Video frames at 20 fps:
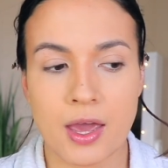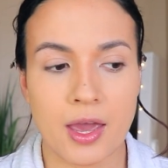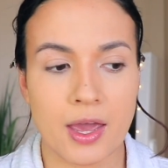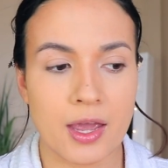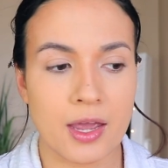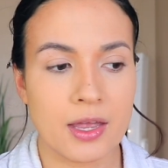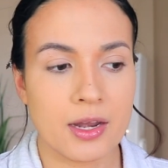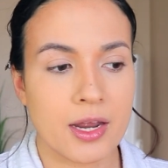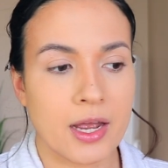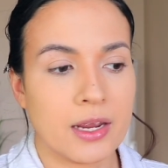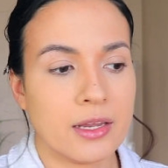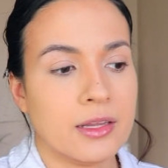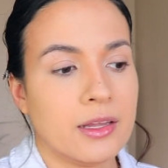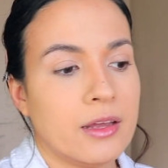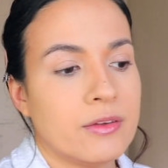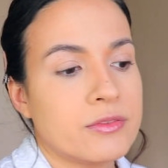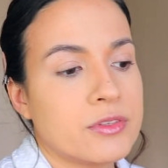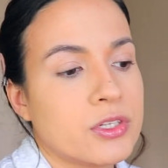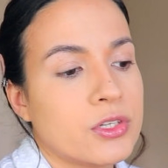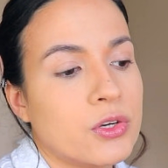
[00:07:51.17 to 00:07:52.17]
and I
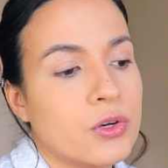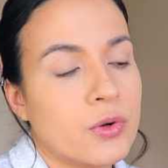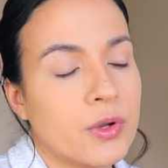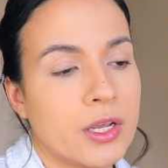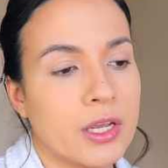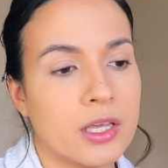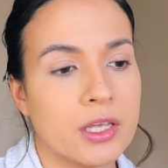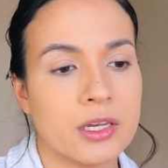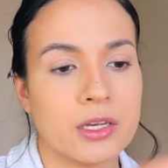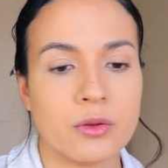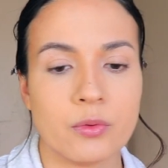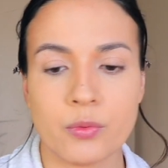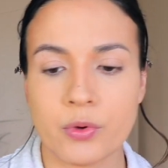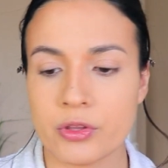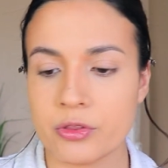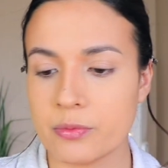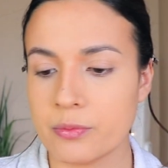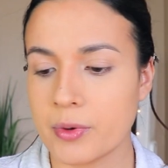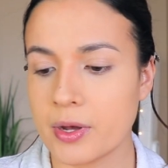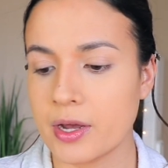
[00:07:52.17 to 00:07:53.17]
love to go in
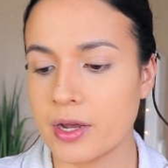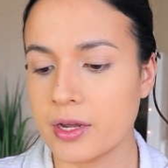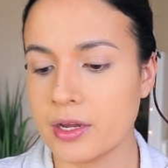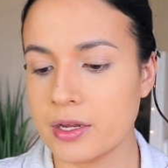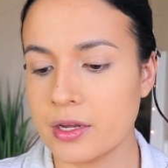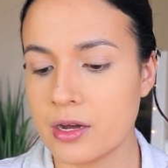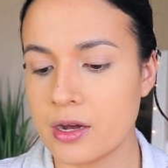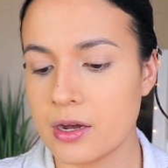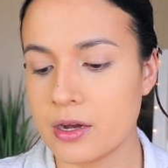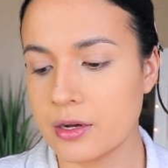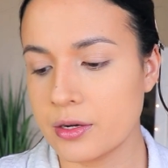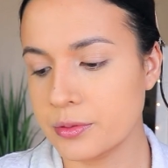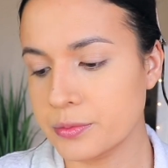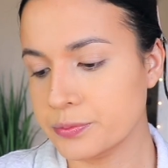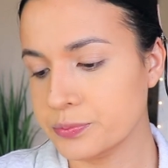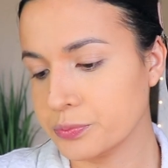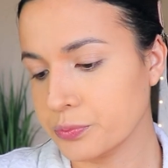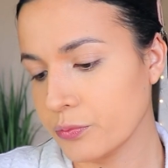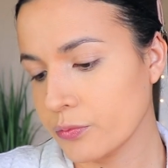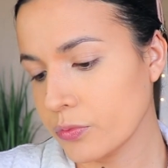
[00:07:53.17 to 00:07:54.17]
with my
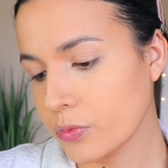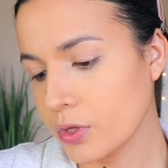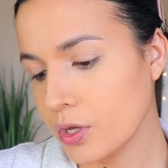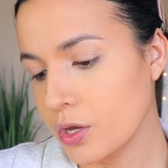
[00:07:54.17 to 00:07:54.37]
um,